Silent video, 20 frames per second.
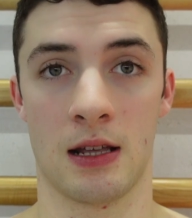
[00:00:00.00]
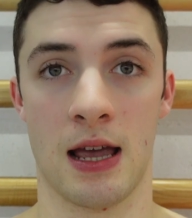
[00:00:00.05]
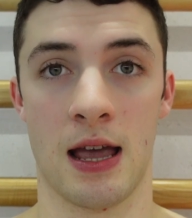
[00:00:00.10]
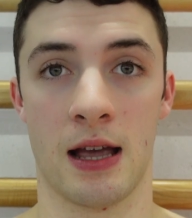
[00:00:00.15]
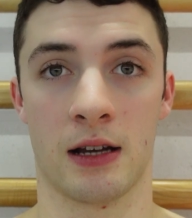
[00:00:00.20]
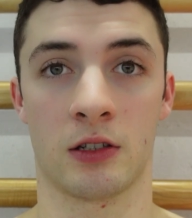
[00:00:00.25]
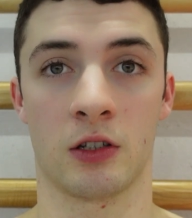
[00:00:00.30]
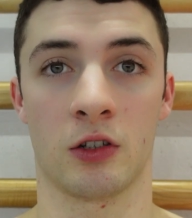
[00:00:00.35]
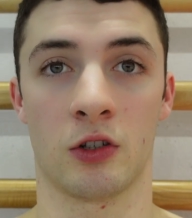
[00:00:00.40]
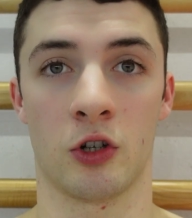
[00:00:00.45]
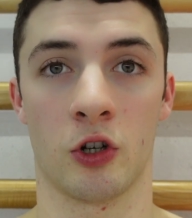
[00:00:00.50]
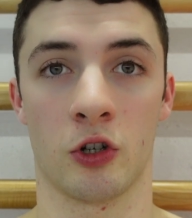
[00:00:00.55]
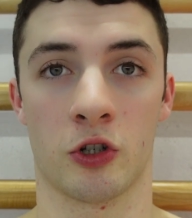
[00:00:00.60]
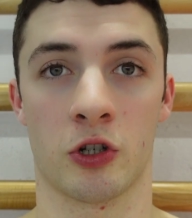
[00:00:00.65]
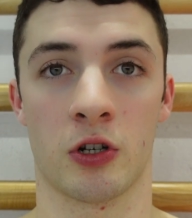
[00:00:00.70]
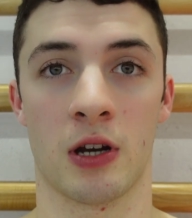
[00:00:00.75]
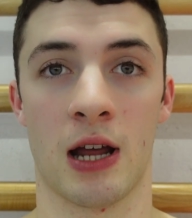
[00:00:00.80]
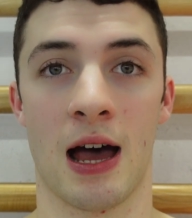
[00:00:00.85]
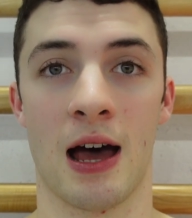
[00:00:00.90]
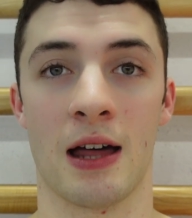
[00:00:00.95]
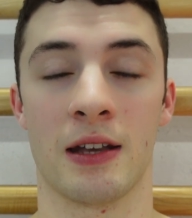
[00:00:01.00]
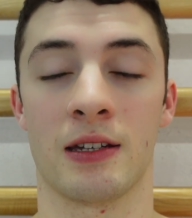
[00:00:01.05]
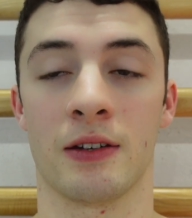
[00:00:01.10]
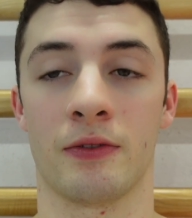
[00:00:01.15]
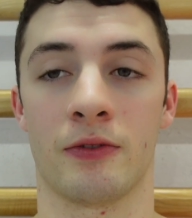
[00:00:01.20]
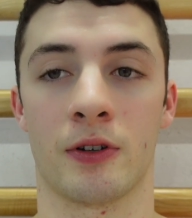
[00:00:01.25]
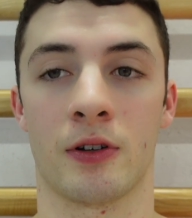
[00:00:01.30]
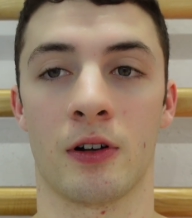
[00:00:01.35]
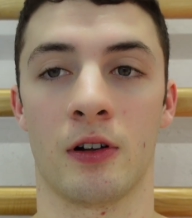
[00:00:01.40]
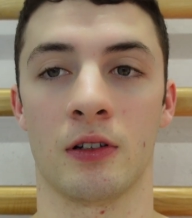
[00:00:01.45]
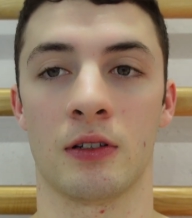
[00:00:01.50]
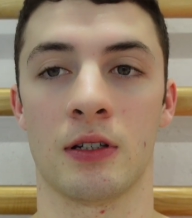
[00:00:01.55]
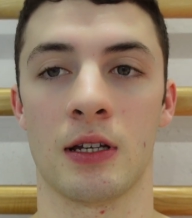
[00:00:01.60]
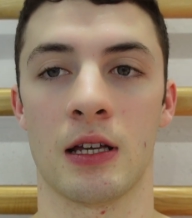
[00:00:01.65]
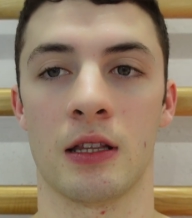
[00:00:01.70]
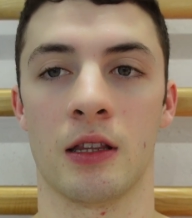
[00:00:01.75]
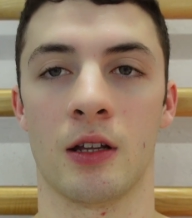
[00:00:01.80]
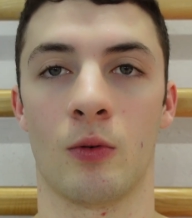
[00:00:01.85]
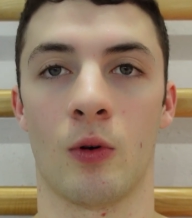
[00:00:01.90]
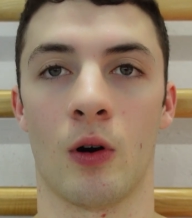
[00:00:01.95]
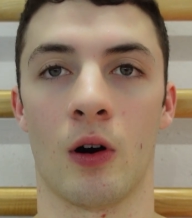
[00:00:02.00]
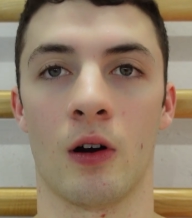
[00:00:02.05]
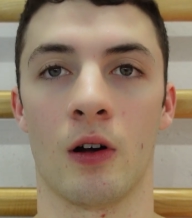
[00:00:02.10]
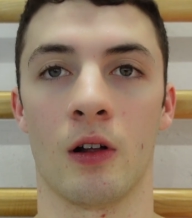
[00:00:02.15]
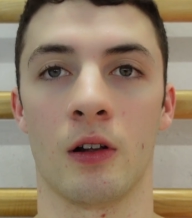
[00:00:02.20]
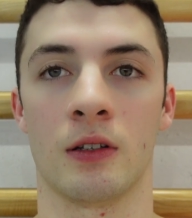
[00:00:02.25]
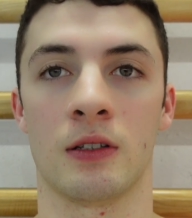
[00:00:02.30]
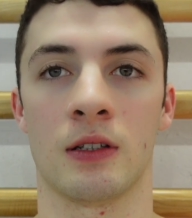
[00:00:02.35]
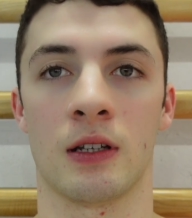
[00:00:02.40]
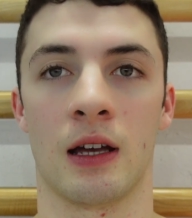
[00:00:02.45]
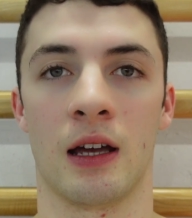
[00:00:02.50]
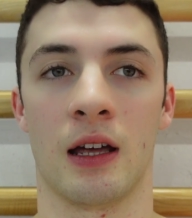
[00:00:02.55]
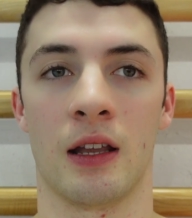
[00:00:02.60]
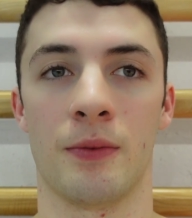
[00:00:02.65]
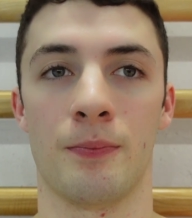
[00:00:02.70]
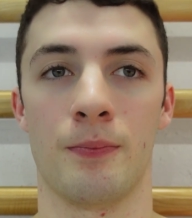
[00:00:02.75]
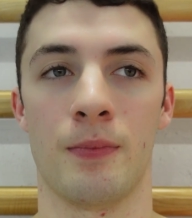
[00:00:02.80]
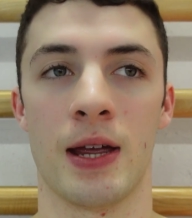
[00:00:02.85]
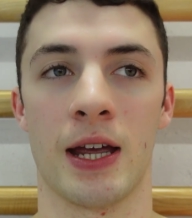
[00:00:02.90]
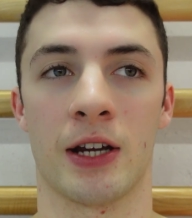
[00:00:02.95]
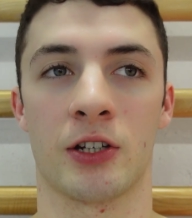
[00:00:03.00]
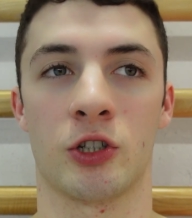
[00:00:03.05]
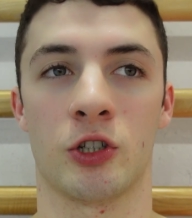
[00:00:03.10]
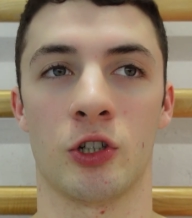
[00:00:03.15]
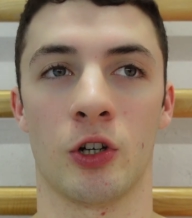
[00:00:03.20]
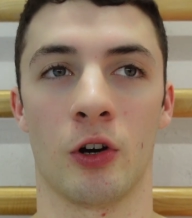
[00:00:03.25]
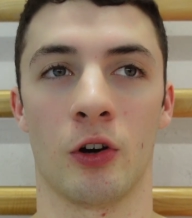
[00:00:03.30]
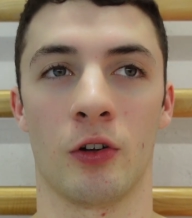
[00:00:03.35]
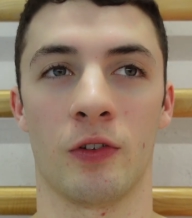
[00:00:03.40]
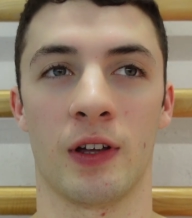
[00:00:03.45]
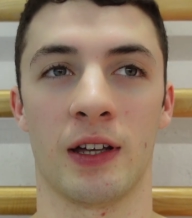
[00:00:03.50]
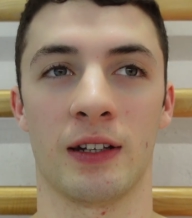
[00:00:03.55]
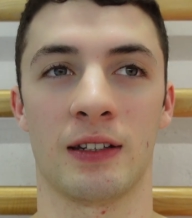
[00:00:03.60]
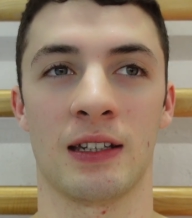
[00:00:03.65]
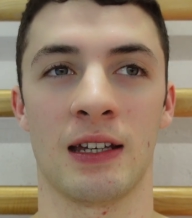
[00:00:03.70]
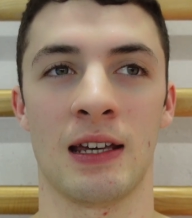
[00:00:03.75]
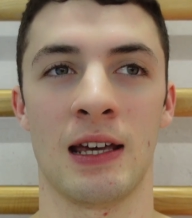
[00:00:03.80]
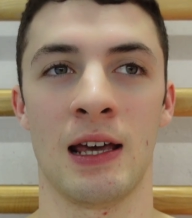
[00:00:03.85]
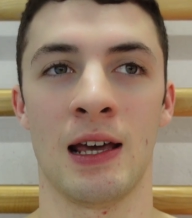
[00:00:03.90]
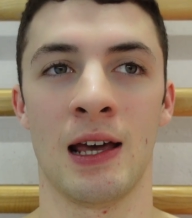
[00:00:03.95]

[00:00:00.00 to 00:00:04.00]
execution and difficulty in the world and make sure that